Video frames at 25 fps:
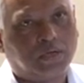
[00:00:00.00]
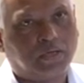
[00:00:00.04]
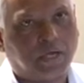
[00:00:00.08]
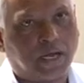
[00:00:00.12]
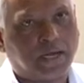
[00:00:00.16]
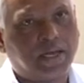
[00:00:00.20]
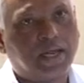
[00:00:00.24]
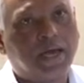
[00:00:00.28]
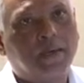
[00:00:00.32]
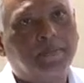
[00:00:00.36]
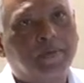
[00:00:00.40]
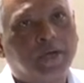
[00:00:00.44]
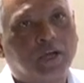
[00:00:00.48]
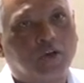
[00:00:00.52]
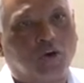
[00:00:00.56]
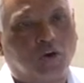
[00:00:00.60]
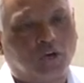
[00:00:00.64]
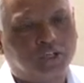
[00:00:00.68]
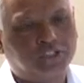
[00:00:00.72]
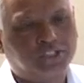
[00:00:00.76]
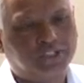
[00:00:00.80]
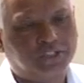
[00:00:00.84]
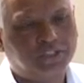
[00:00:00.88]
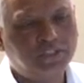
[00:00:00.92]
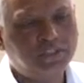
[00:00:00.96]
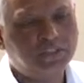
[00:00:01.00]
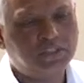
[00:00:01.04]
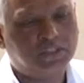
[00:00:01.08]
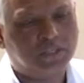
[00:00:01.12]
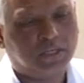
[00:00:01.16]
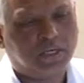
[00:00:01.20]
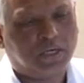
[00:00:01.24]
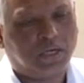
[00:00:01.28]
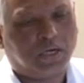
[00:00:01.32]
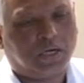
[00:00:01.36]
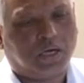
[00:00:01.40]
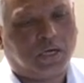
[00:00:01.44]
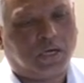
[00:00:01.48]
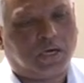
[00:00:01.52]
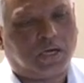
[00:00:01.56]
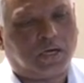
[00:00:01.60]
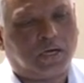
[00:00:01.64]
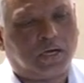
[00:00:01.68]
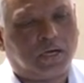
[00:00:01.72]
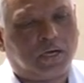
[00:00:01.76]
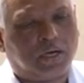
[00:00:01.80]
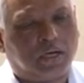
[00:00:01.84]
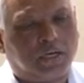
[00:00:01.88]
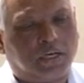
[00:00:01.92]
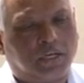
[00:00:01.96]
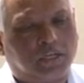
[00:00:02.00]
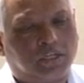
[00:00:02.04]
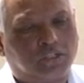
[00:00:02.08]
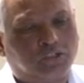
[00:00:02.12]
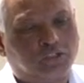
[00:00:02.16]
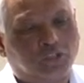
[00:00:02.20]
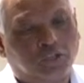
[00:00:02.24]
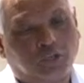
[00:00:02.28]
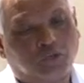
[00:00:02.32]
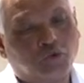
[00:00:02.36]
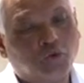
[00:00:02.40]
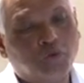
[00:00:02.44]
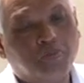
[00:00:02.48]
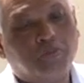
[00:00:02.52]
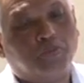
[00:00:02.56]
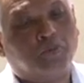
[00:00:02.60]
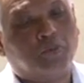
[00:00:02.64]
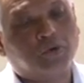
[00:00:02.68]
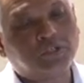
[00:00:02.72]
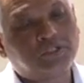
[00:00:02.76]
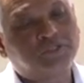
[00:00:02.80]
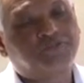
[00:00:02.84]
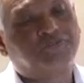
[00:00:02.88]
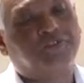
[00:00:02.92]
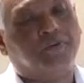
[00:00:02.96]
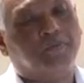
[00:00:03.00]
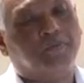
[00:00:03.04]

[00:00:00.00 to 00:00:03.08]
dynamic auctions. Uh, so the two most